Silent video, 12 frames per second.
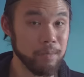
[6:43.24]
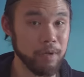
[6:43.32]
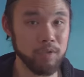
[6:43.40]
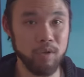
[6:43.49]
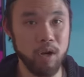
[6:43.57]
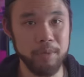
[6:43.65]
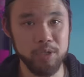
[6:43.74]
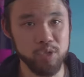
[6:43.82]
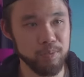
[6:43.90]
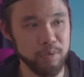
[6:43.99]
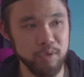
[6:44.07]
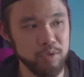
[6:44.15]
Imperial Army
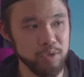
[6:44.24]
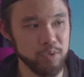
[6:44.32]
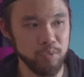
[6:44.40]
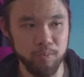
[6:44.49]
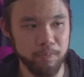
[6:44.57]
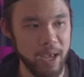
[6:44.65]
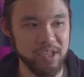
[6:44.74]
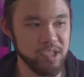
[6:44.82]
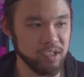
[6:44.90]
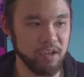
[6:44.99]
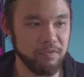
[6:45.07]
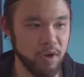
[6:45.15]
troopers
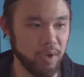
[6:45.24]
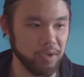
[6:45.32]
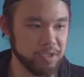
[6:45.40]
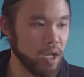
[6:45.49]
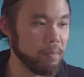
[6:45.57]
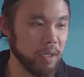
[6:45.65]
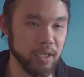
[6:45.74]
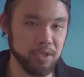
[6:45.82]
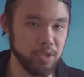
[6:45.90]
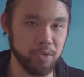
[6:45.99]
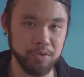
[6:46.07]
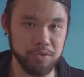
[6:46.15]
basically focused on being
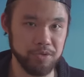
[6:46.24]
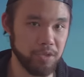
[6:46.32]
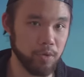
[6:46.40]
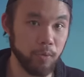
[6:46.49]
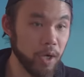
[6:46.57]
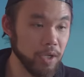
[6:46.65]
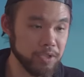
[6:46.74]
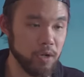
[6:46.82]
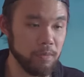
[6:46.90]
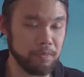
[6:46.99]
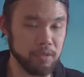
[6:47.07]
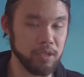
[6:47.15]
soldiers. There was
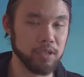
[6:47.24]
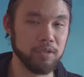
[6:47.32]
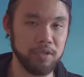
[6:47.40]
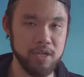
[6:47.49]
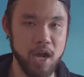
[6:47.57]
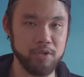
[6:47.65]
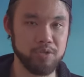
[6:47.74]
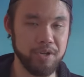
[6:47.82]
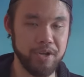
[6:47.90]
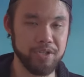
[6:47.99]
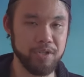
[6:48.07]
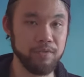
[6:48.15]
no political
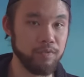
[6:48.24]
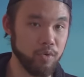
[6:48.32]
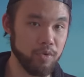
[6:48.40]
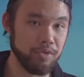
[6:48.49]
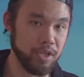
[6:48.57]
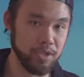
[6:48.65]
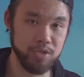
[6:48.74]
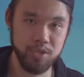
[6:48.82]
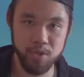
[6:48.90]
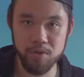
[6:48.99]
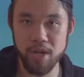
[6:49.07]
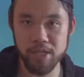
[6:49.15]
indoctrination for these
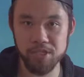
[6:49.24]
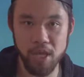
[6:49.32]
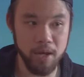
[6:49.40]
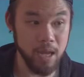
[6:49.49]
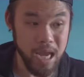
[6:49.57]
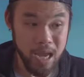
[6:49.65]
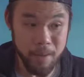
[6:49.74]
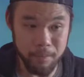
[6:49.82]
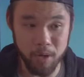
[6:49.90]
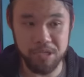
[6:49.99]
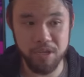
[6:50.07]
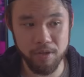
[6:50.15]
units, and
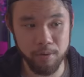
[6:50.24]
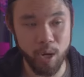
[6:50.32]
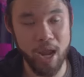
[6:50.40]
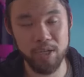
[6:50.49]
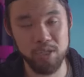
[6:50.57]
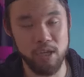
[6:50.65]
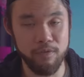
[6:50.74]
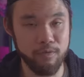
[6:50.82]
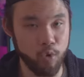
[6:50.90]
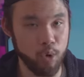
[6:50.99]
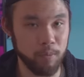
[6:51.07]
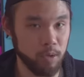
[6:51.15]
most of them were actually
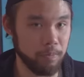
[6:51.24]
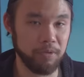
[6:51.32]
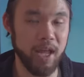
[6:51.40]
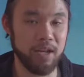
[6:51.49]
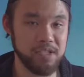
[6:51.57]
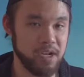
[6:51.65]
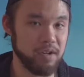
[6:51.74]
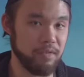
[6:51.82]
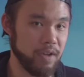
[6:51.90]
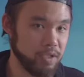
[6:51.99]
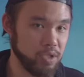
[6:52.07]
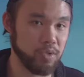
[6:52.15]
former planetary
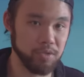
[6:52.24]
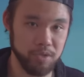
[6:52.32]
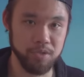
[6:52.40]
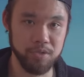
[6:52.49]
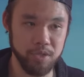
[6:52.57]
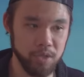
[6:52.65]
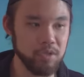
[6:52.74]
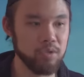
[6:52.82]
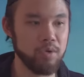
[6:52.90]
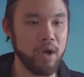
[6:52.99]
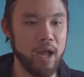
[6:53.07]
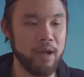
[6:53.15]
defense soldiers
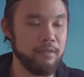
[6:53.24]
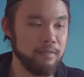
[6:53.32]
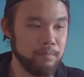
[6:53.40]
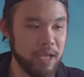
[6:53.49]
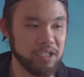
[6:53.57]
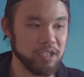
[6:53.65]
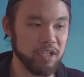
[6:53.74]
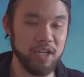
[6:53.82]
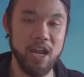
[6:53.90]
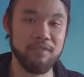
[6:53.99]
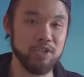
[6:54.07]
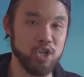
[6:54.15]
who basically
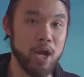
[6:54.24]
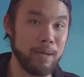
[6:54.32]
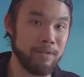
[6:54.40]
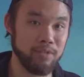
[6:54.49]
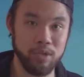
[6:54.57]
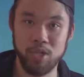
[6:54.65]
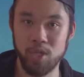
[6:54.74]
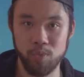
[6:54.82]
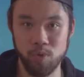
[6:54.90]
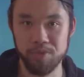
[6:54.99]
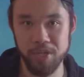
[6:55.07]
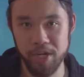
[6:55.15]
didn't have a job after the
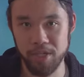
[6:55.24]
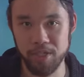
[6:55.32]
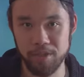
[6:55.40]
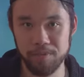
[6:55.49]
Clone Wars ended.